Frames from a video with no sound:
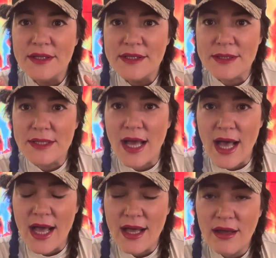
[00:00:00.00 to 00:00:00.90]
It's
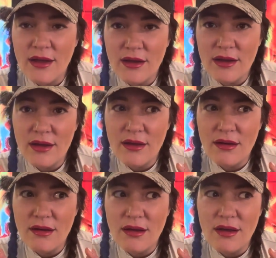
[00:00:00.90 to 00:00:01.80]
not
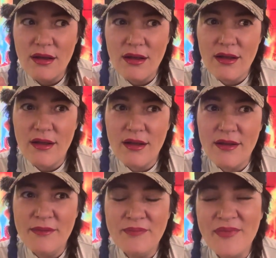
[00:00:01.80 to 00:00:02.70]
uh
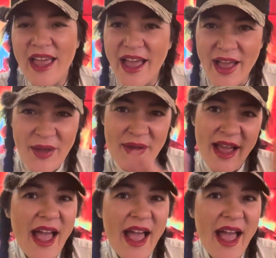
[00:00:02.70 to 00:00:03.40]
oh,